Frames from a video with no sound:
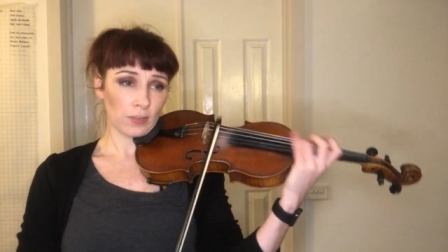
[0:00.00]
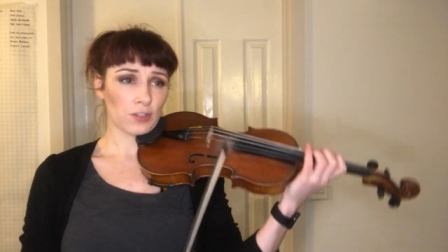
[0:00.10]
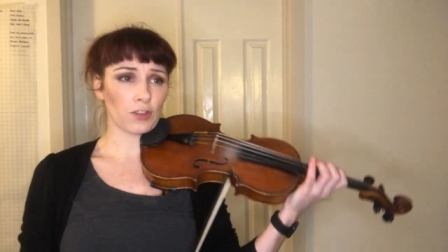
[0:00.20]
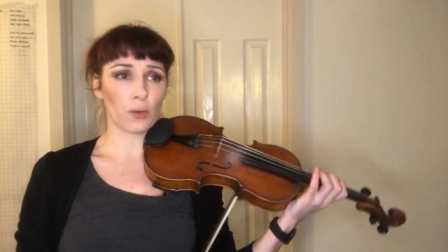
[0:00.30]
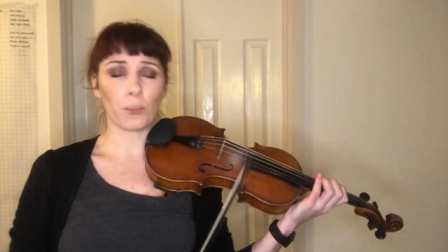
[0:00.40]

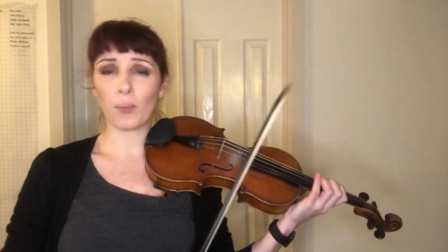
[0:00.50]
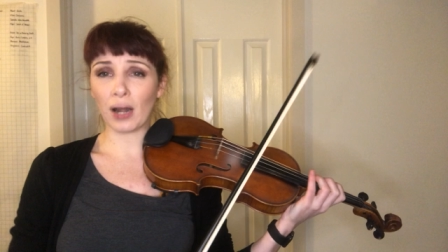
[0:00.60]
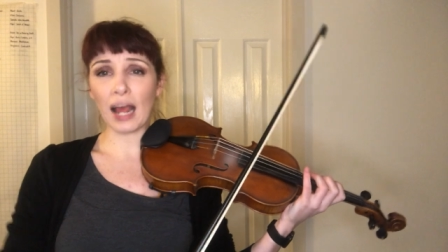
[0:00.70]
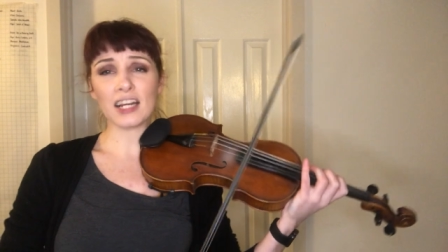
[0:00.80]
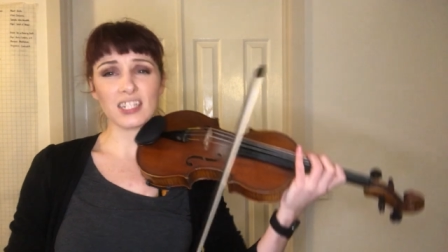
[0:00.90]
So what
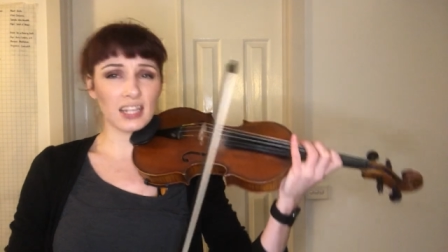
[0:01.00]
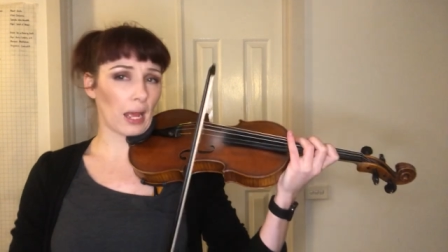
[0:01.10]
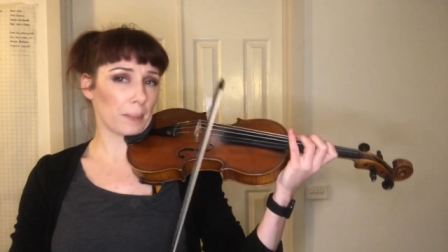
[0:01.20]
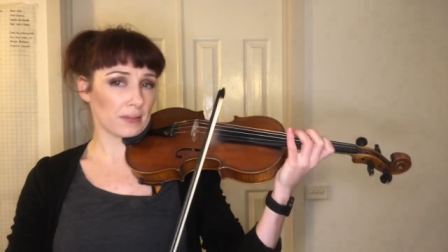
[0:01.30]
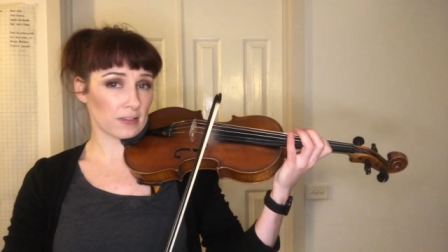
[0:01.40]
actually
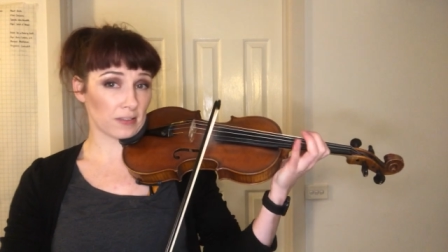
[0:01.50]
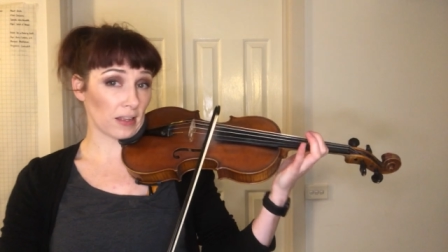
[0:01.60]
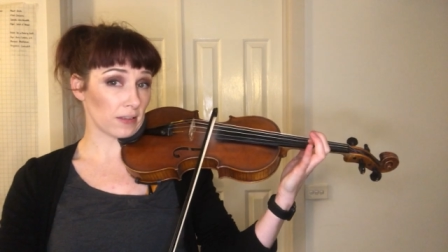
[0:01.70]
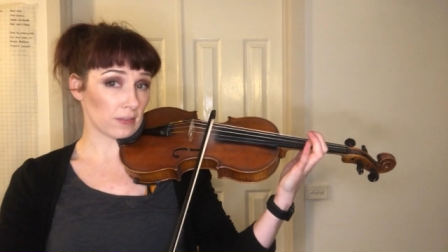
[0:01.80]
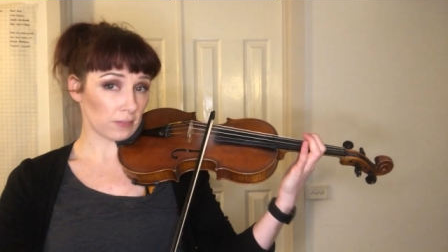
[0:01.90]
happens is
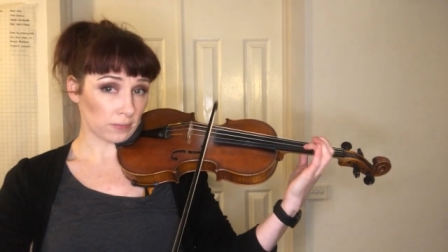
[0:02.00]
this.